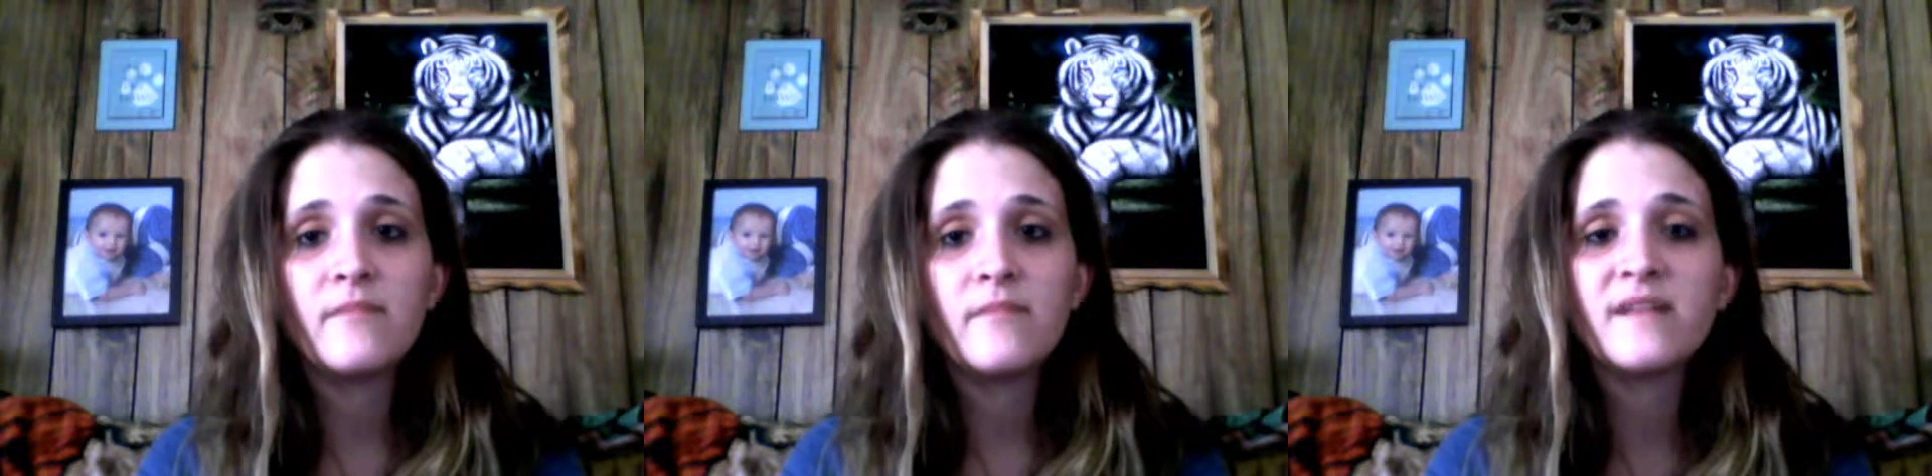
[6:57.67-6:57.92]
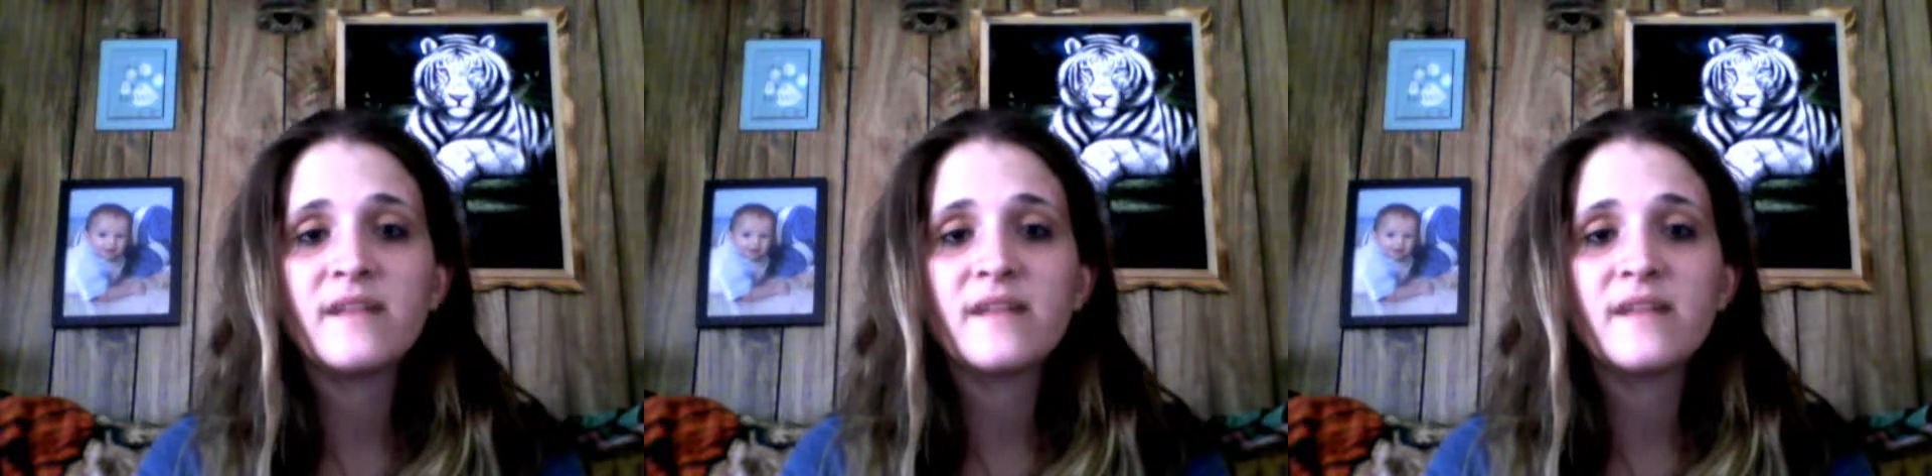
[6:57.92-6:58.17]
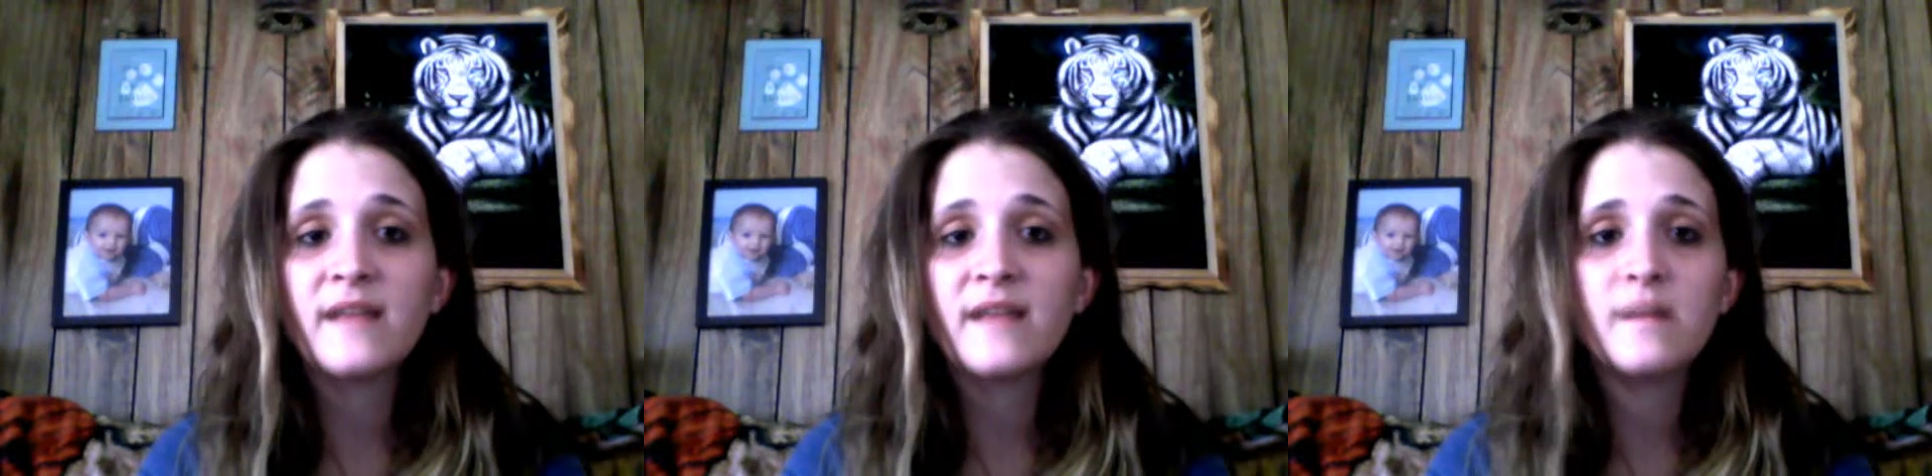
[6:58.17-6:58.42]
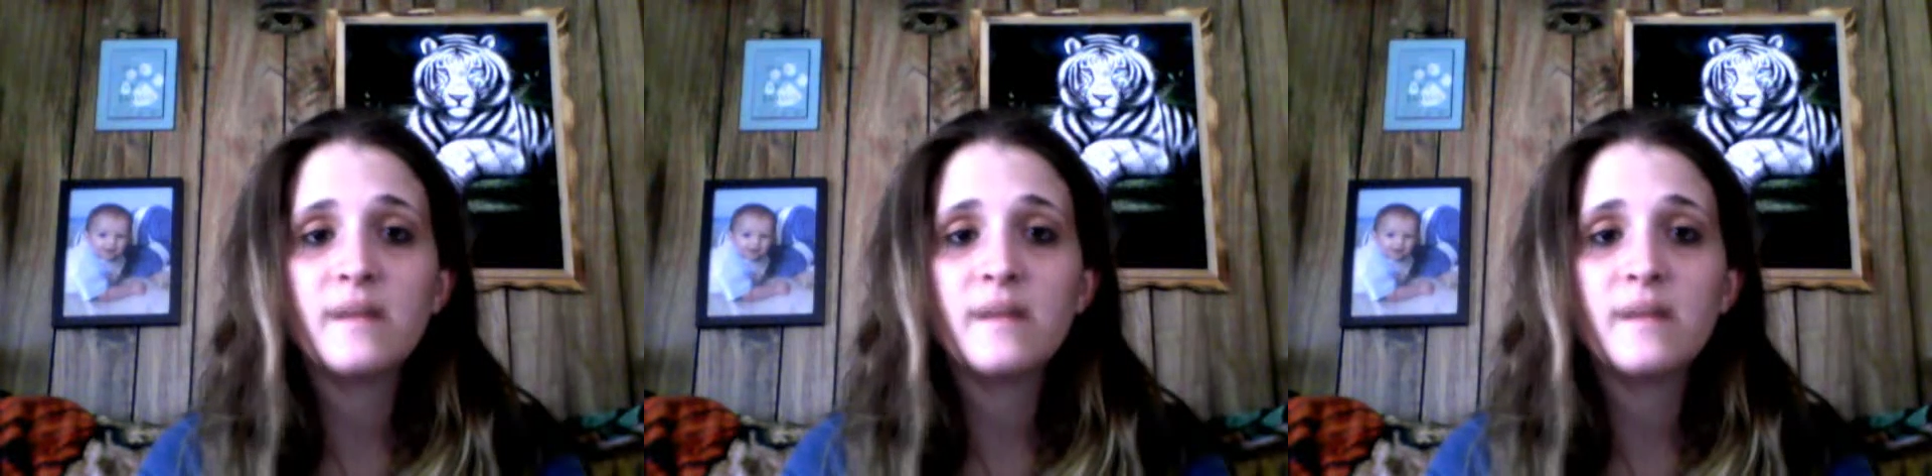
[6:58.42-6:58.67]

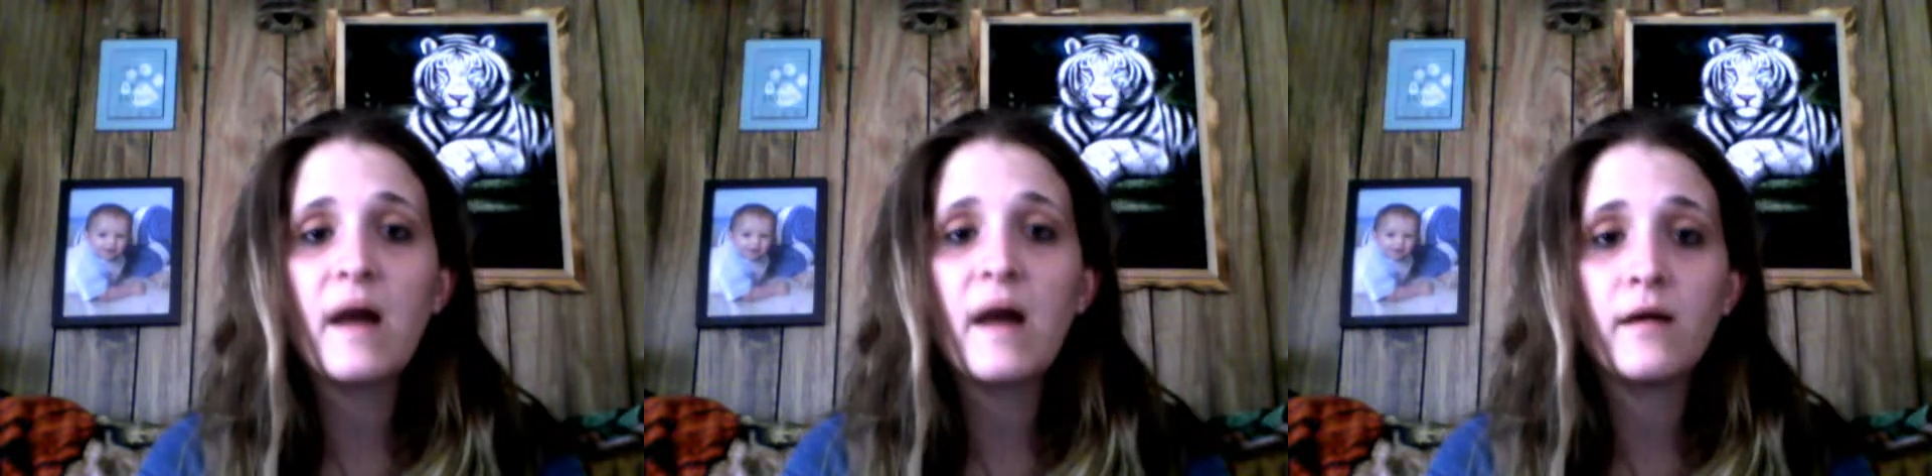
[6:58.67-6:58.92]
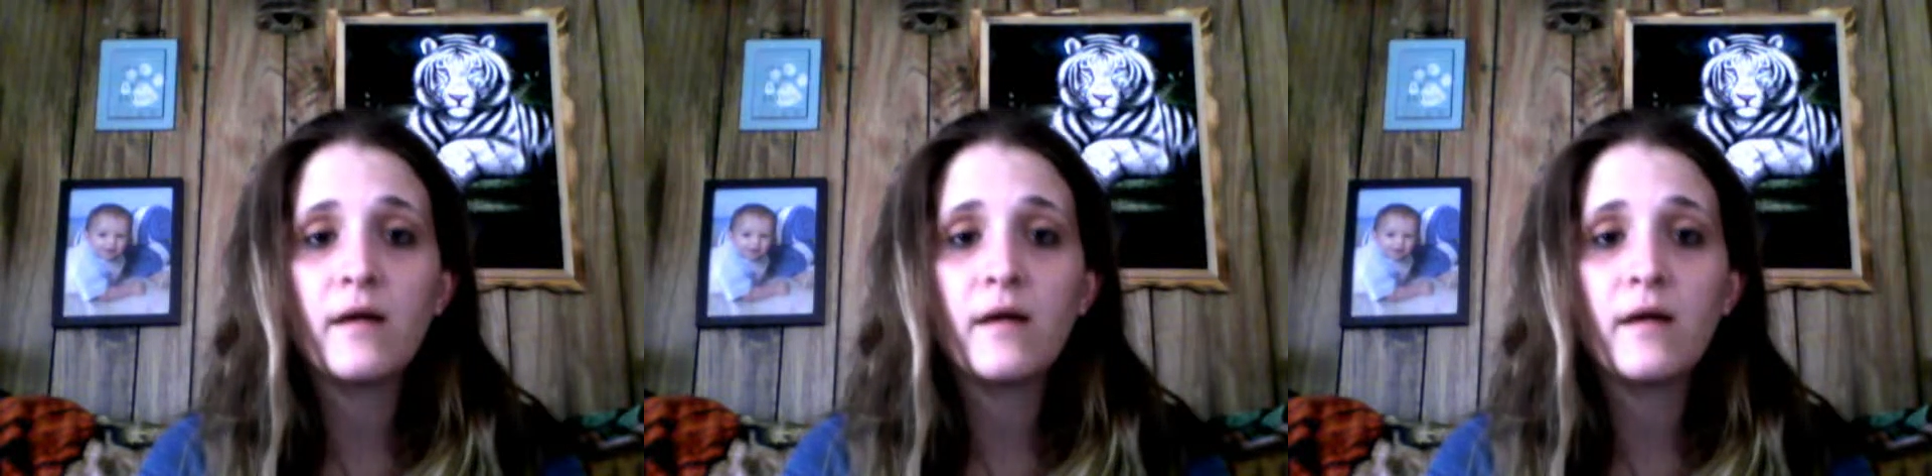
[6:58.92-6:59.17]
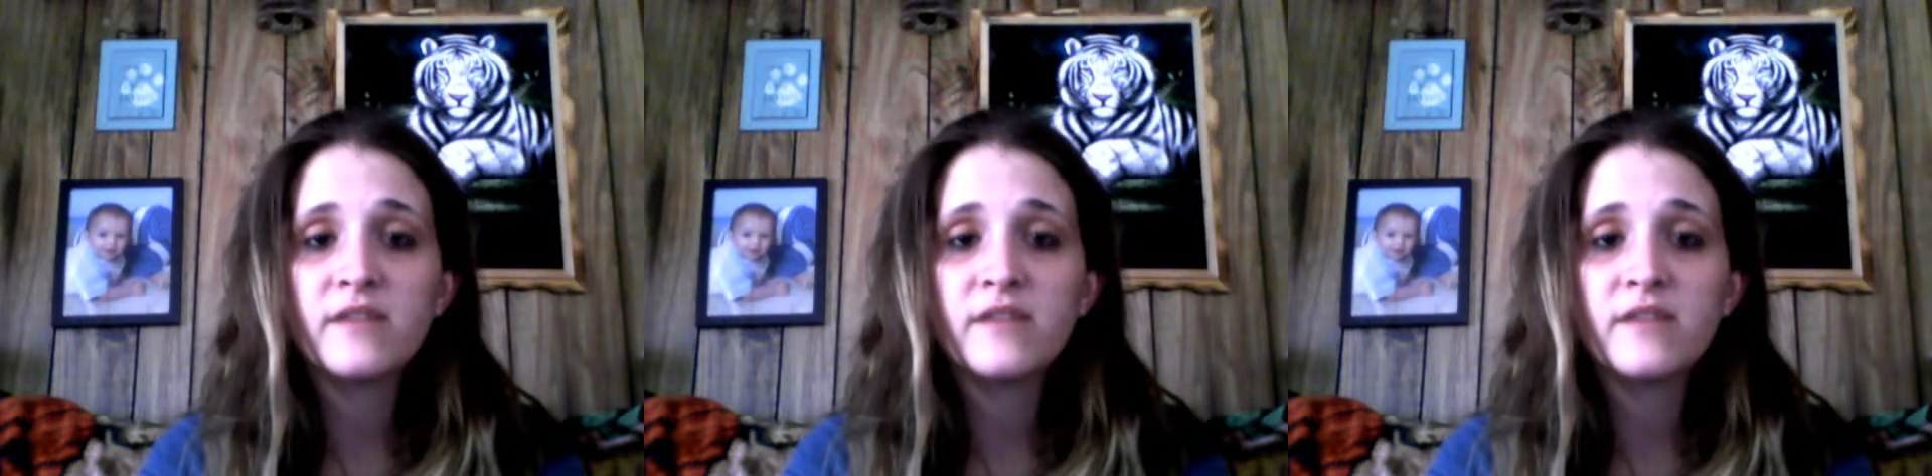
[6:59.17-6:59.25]
a mile,